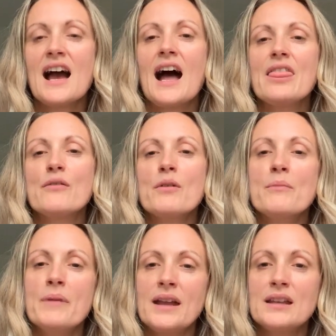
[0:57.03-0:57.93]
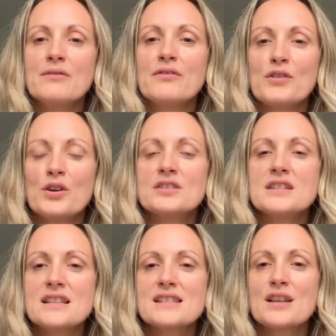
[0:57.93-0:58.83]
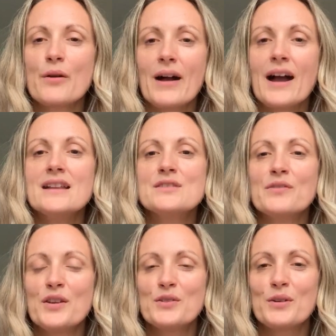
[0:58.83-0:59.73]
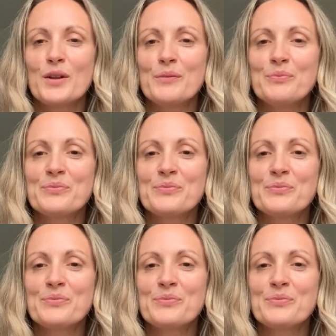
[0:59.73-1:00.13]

and the remaining four did so at his funeral.